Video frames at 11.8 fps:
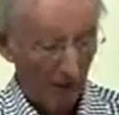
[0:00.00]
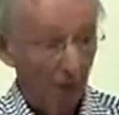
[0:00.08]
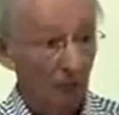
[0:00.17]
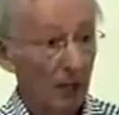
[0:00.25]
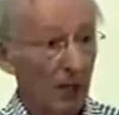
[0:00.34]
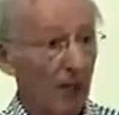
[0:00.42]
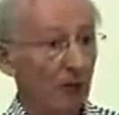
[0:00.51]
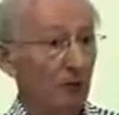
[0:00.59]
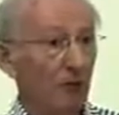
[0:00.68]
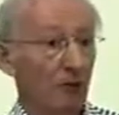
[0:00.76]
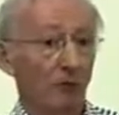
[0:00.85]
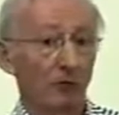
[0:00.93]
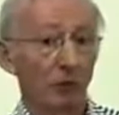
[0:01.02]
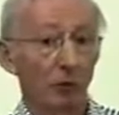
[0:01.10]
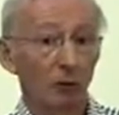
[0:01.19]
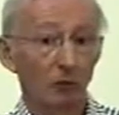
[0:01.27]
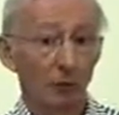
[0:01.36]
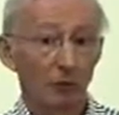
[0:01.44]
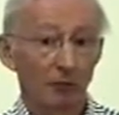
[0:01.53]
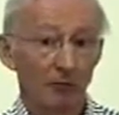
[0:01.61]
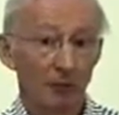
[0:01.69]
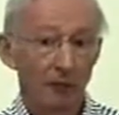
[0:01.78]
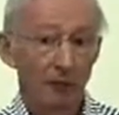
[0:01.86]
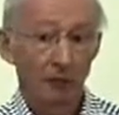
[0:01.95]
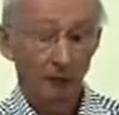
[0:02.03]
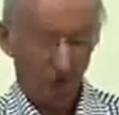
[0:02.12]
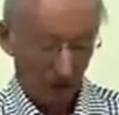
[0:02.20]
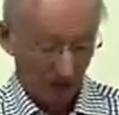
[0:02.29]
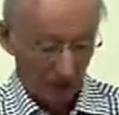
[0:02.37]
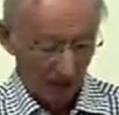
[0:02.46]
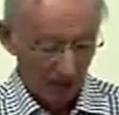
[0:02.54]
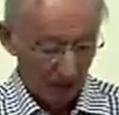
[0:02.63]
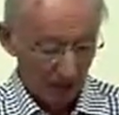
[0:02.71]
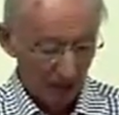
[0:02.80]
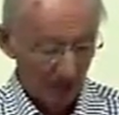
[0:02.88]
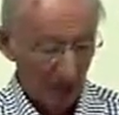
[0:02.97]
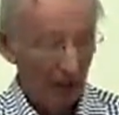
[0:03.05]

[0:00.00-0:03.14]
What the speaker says: Many of you will be familiar with her ideas,